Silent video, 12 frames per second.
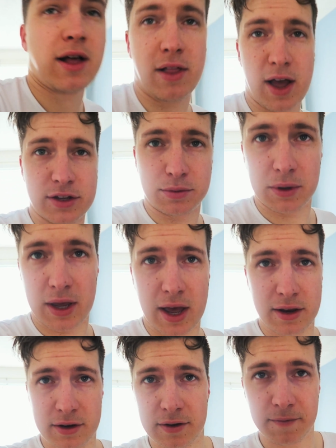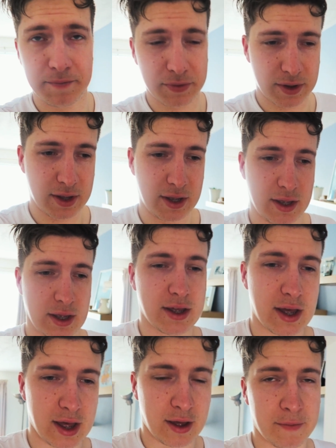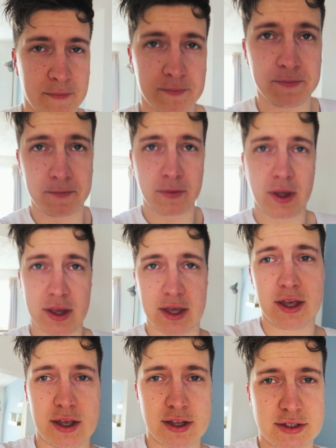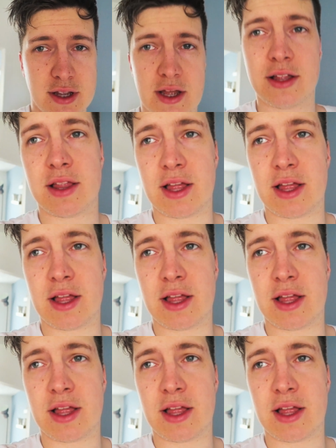at last weekend, he um, he is a